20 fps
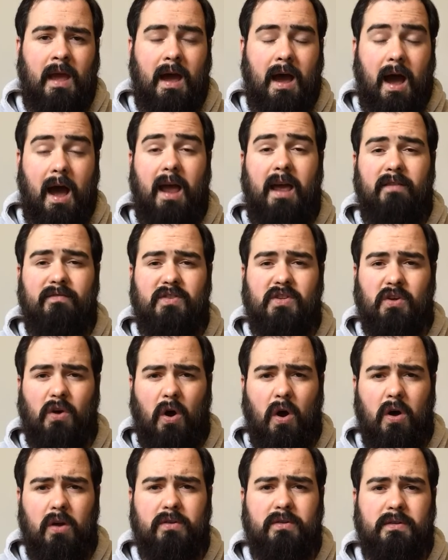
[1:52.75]
I have
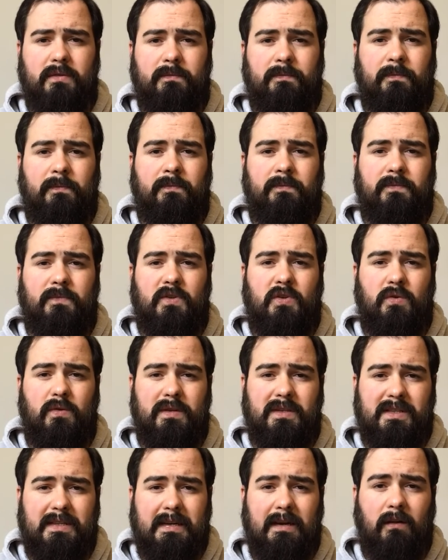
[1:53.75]
sought to
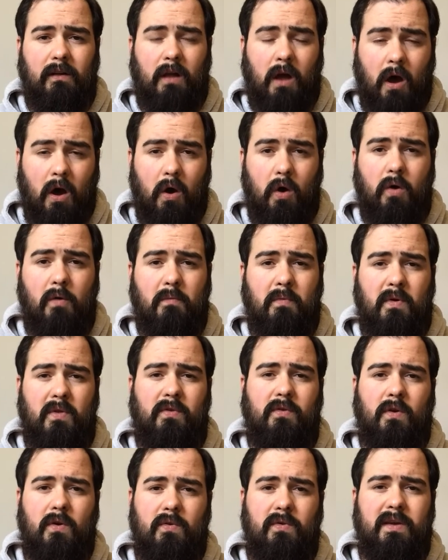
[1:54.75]
instill hope
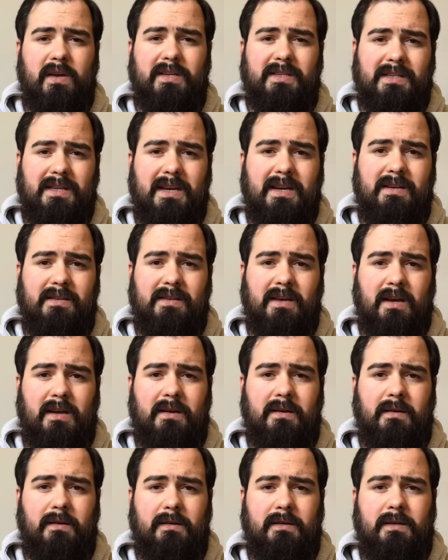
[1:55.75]
through this season,
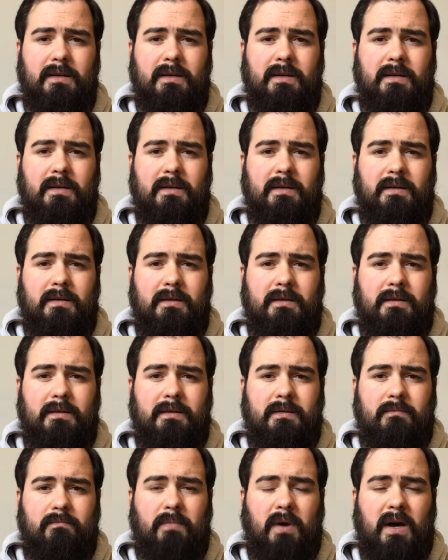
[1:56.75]

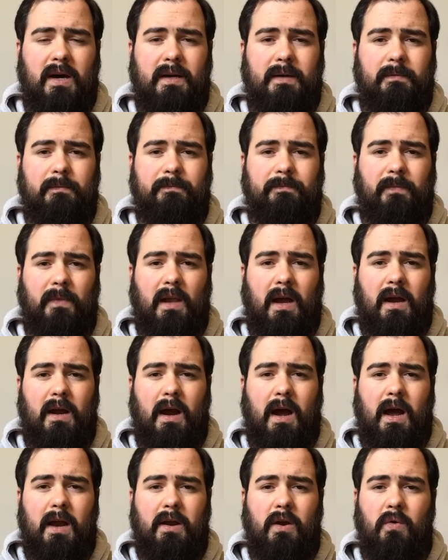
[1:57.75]
but
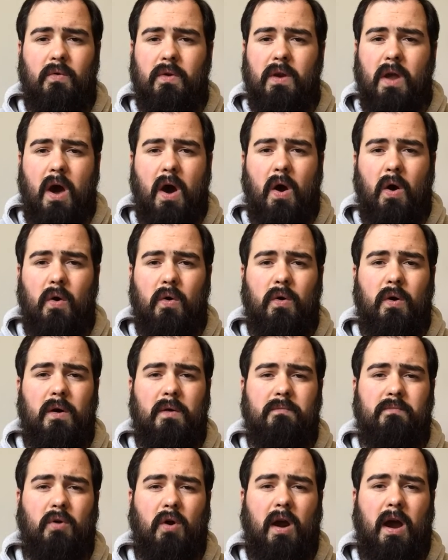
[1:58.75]
I don't know,
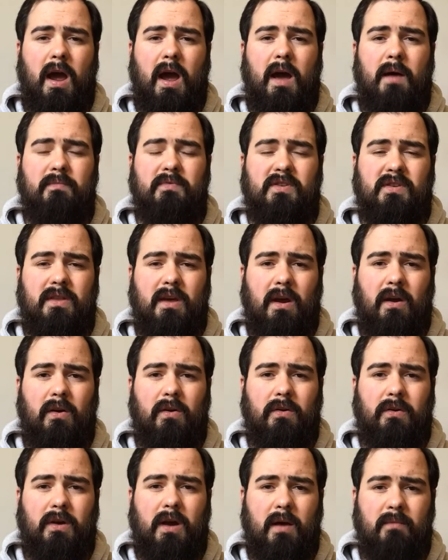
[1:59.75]
perhaps
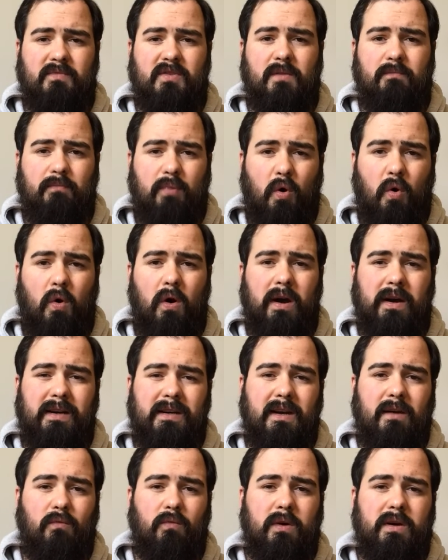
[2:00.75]
there comes a point
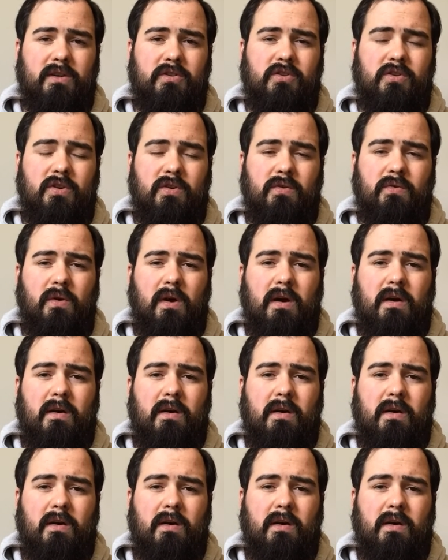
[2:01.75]
at which you